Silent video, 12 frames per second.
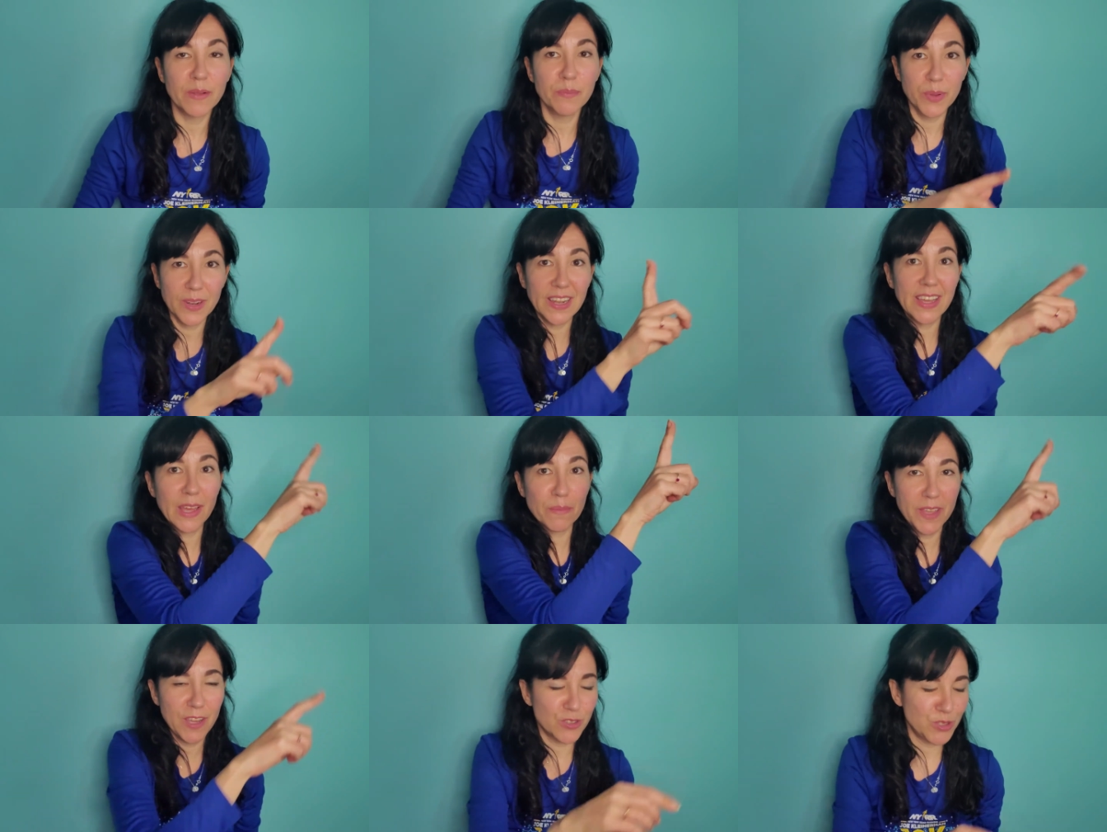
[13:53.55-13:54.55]
I'll put a link
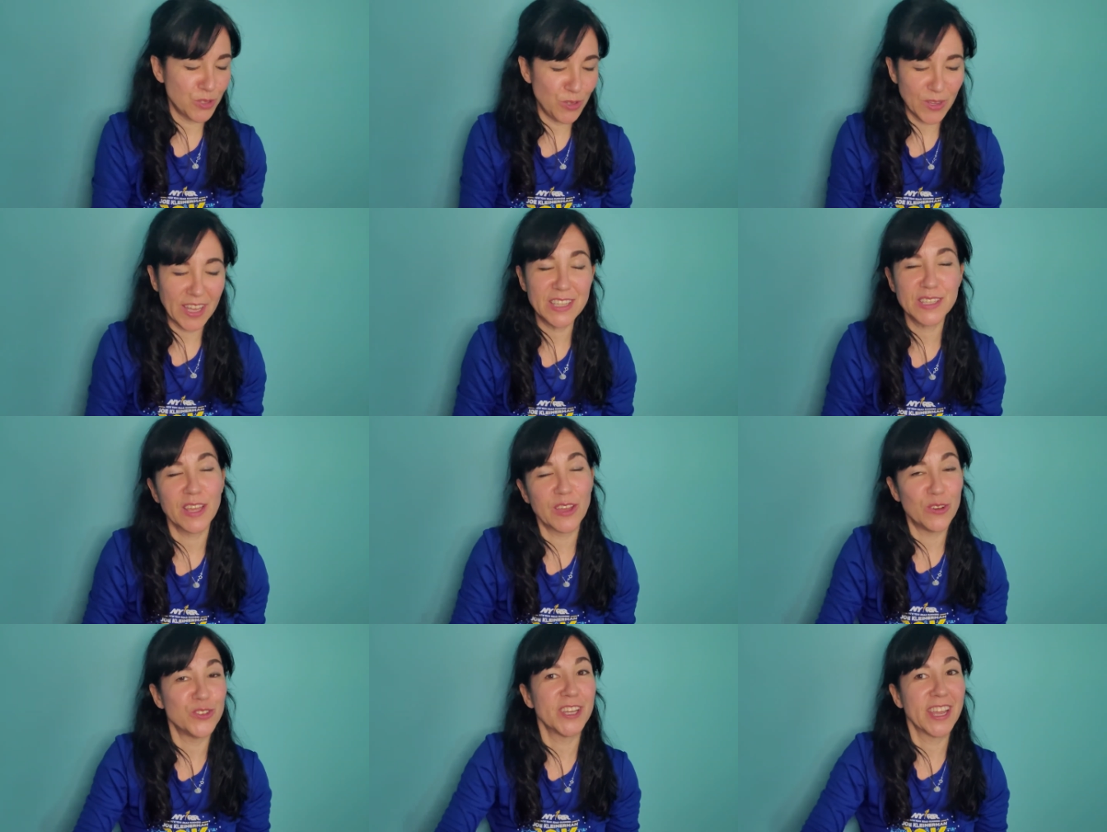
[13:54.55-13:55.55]
up here so you guys can
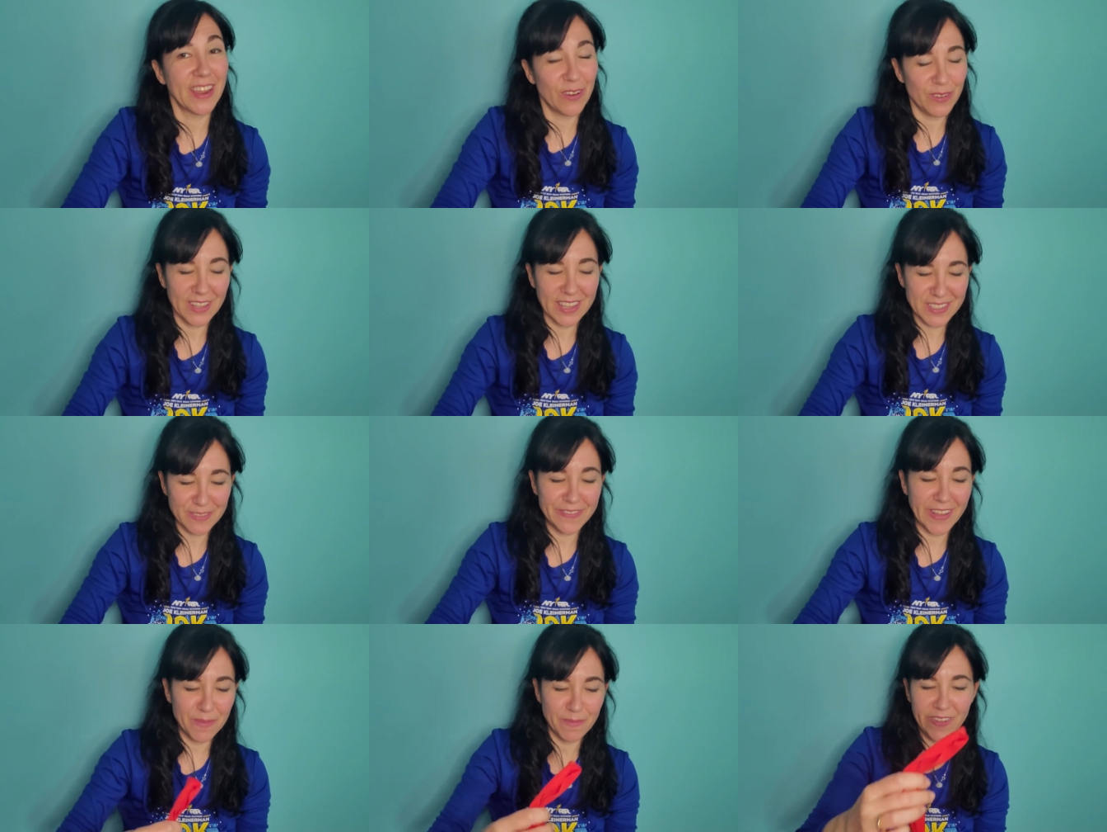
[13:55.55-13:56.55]
go check it out. That's a
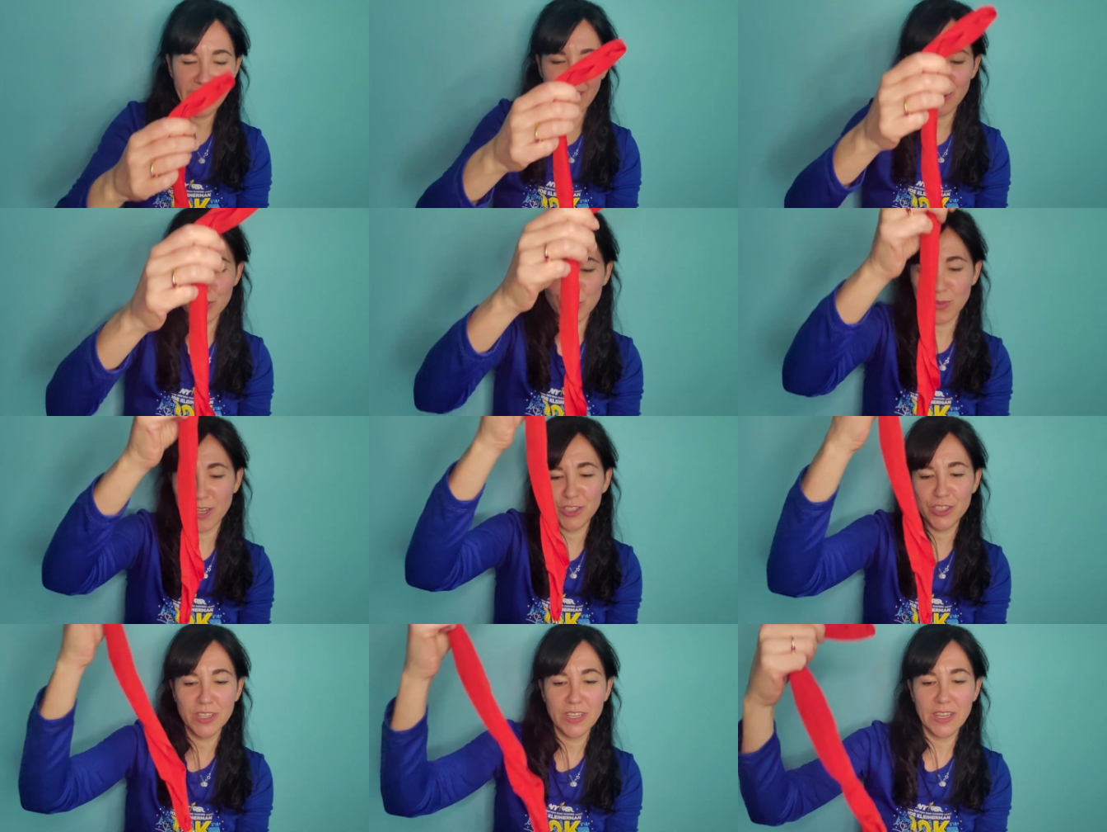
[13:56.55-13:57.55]
fun video to watch.